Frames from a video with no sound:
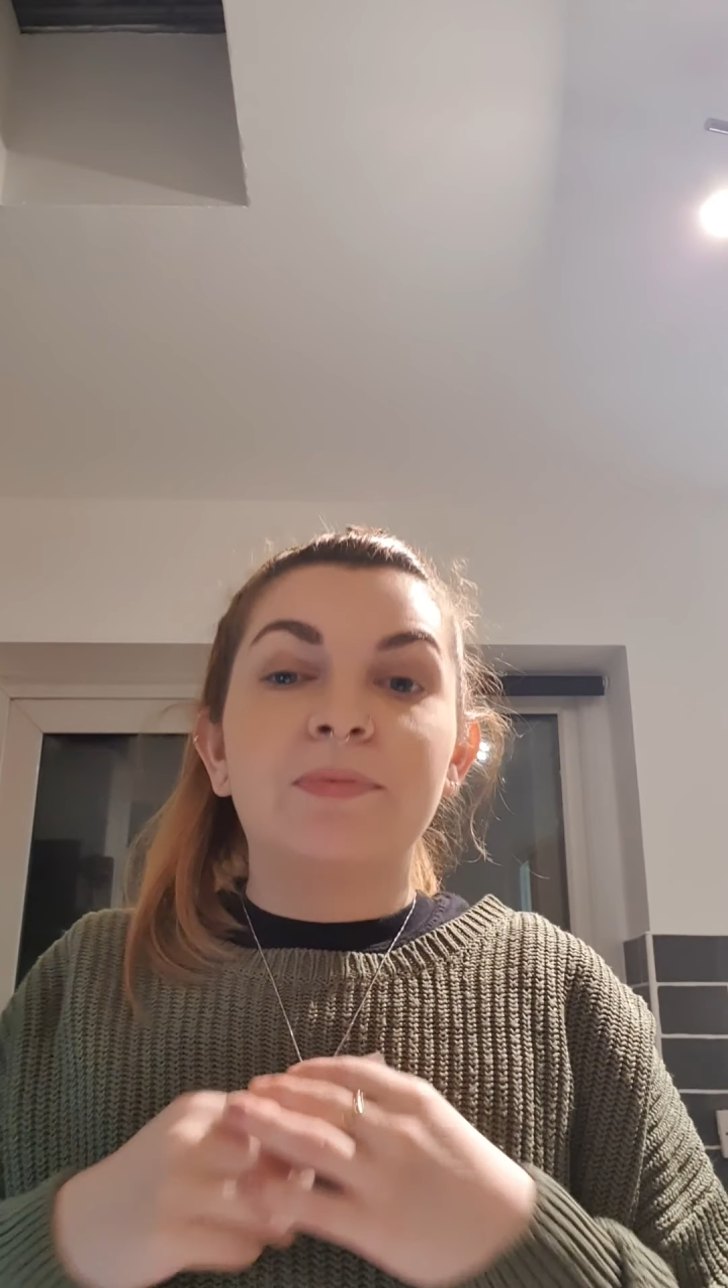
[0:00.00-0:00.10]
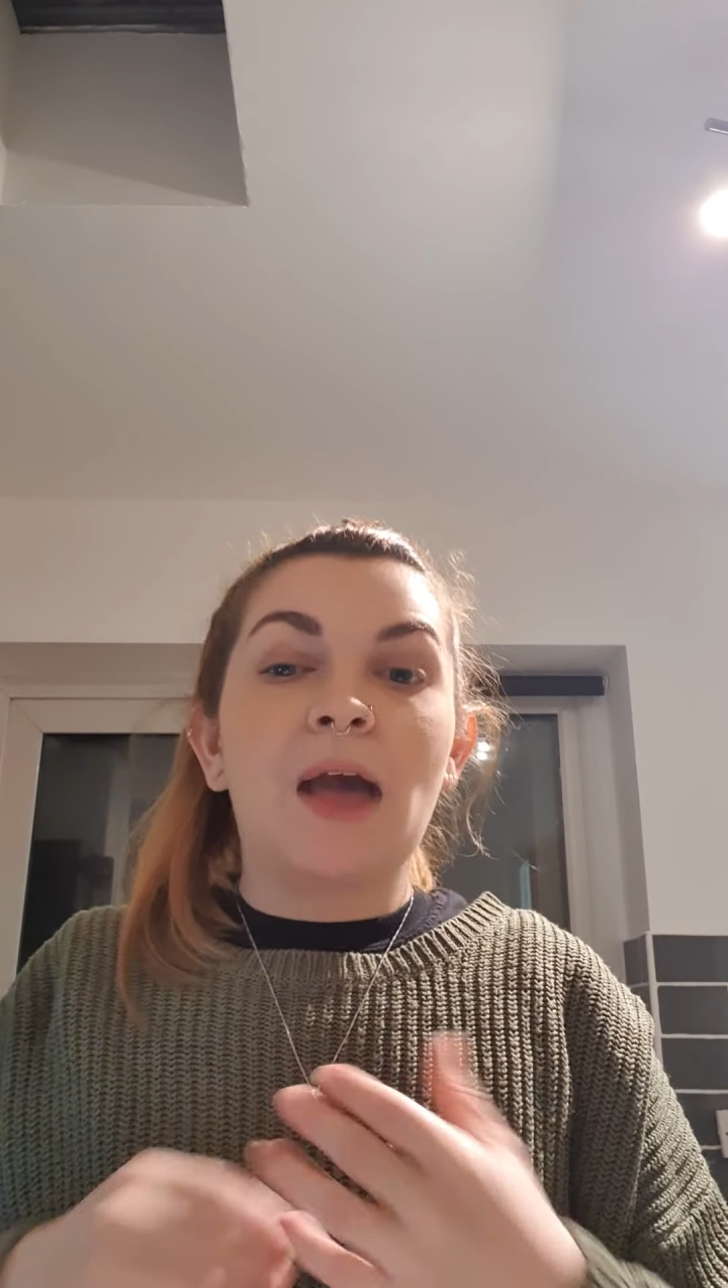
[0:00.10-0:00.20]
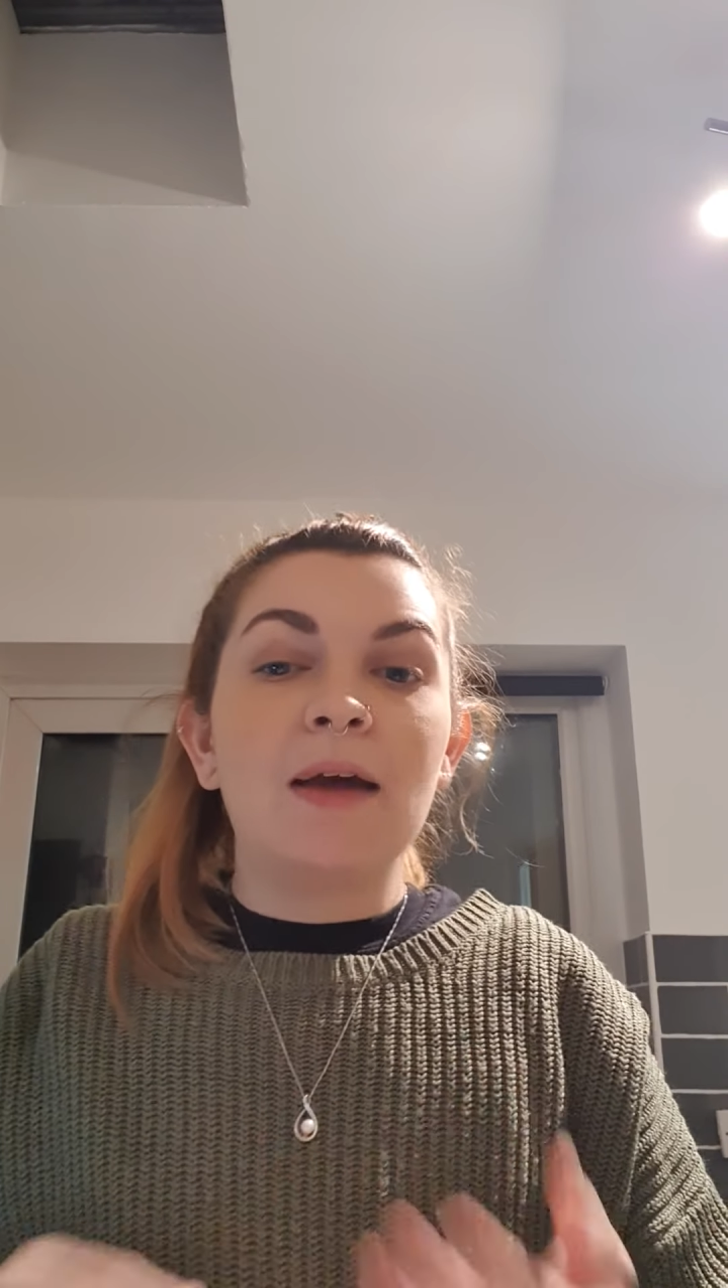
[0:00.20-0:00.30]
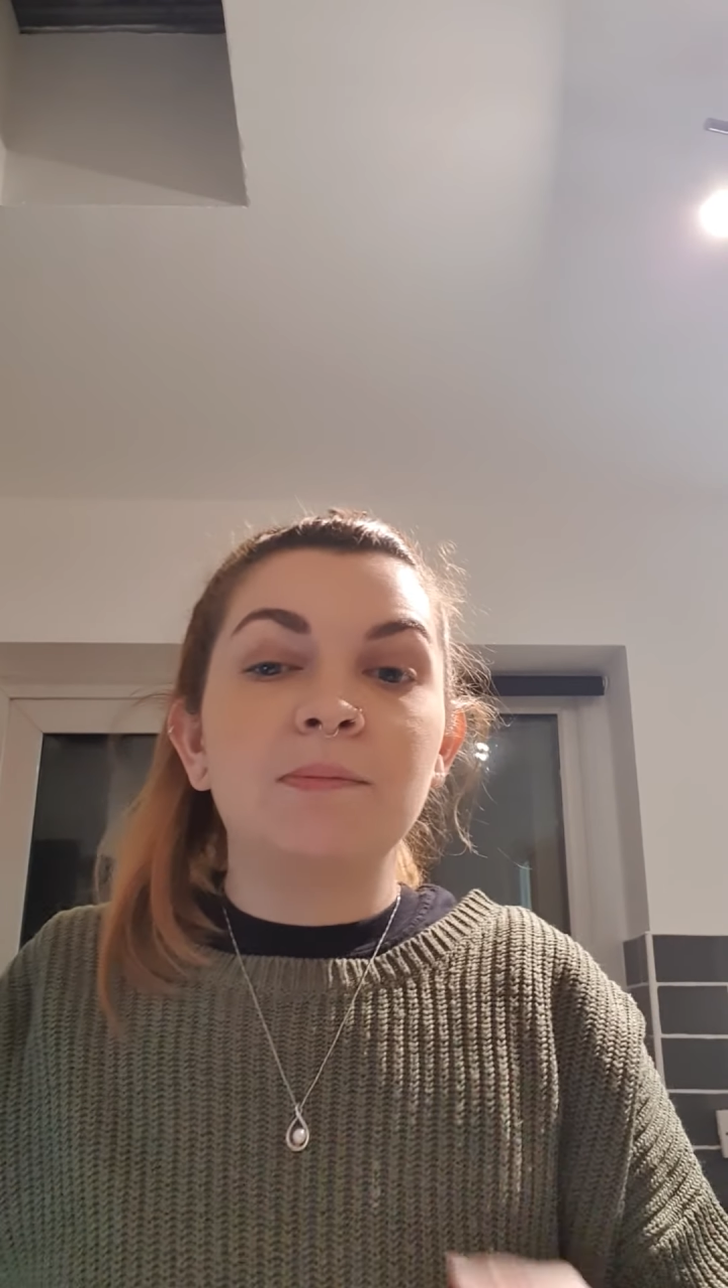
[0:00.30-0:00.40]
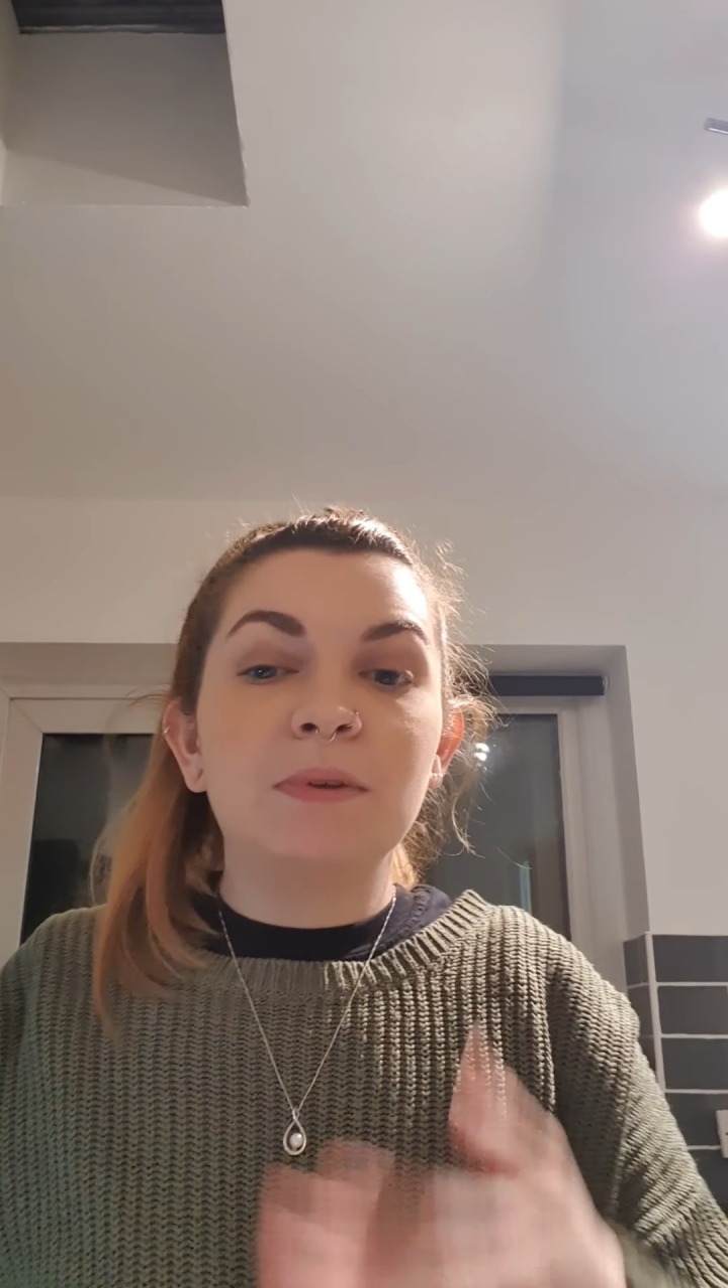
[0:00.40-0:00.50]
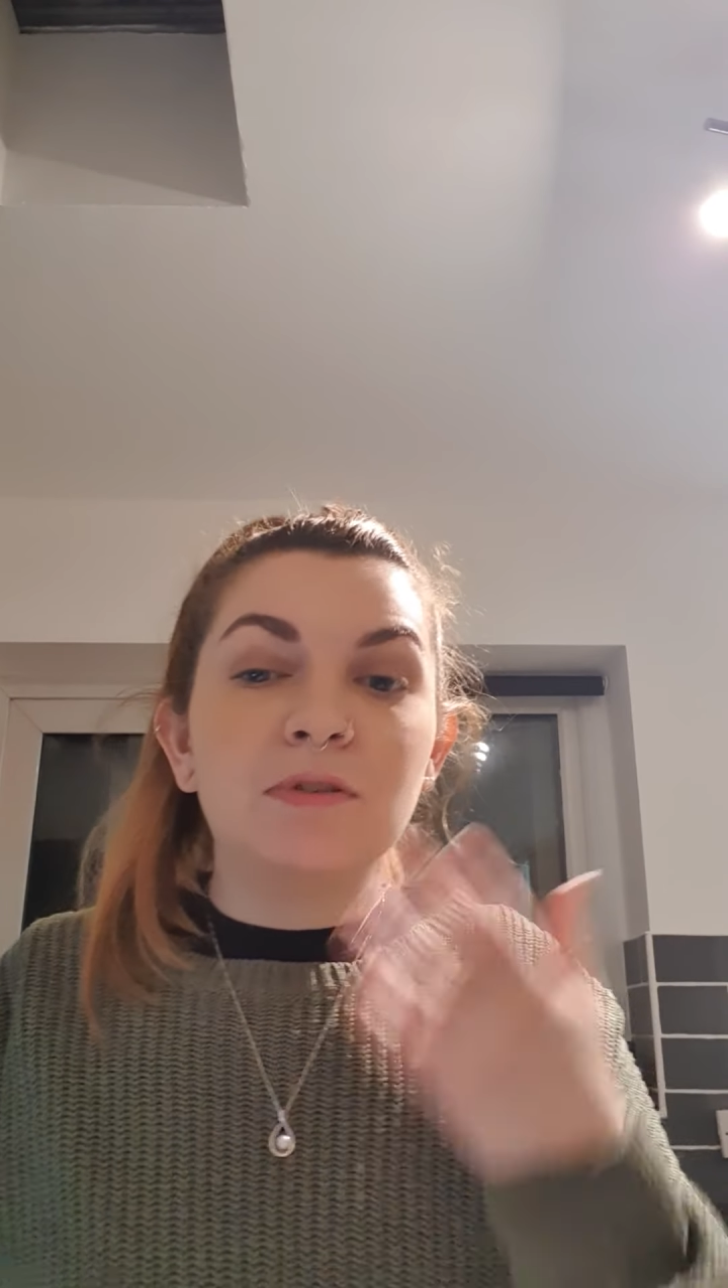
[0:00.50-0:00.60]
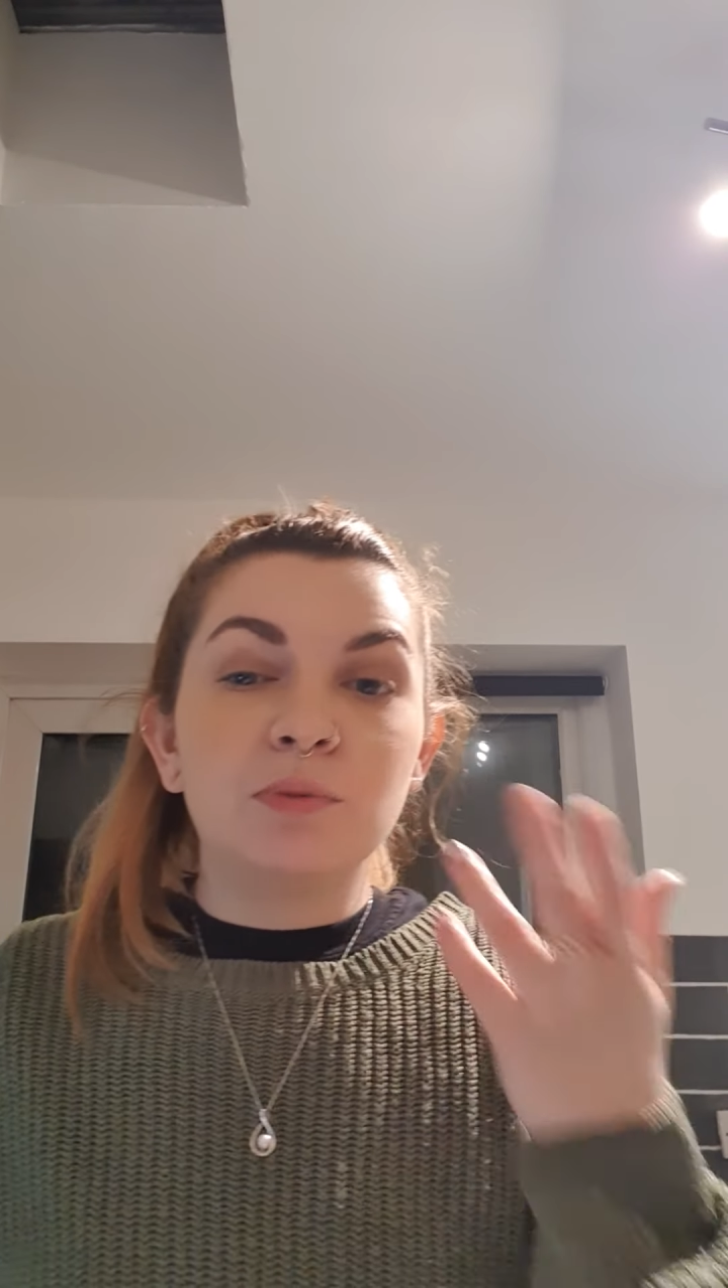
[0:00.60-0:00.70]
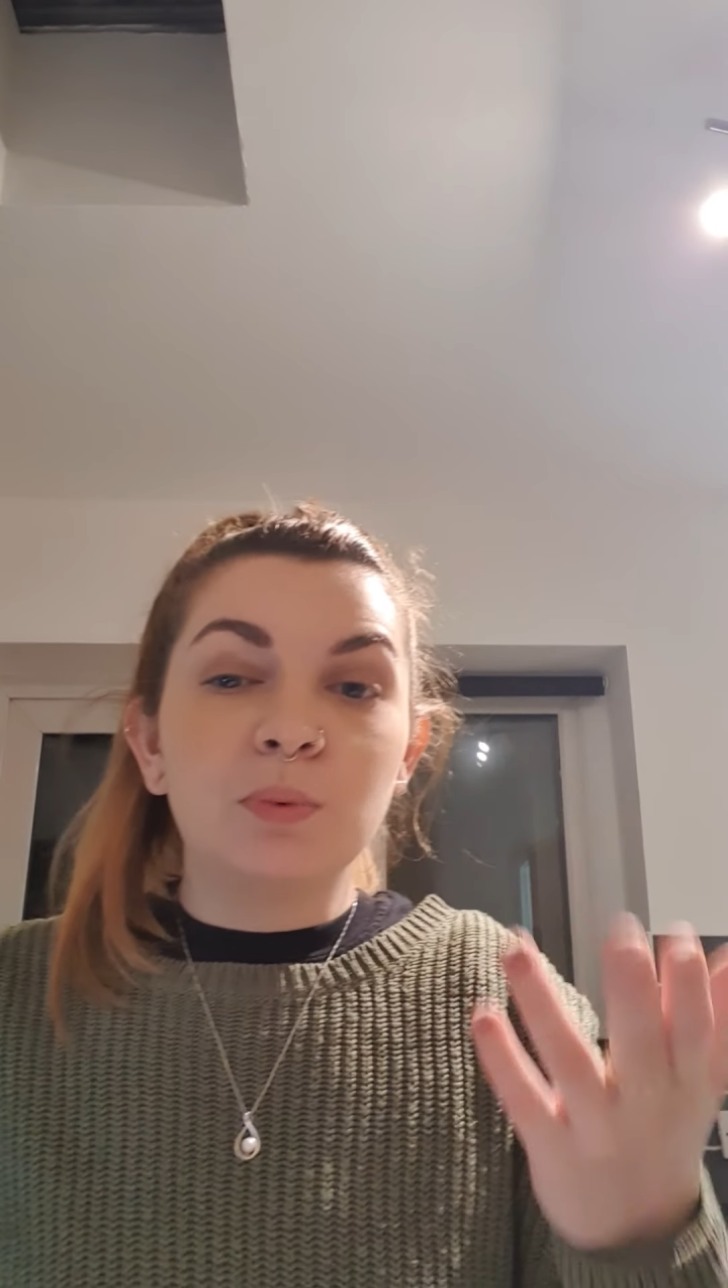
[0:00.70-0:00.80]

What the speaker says: and Mrs